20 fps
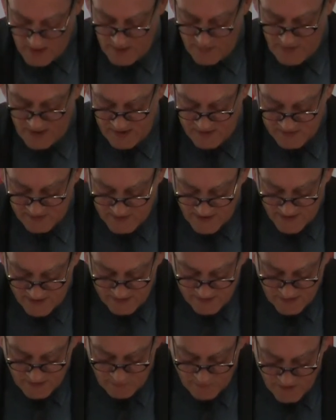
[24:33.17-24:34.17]
then it
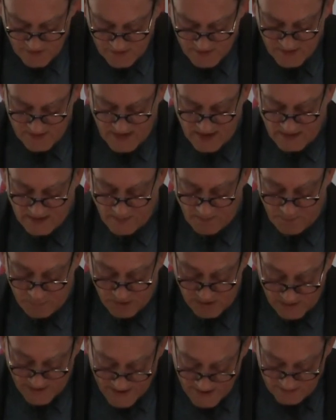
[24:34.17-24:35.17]
stands to reason that the
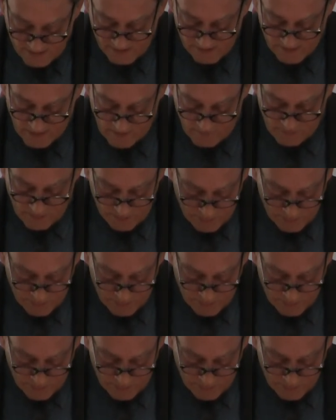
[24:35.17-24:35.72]
place of the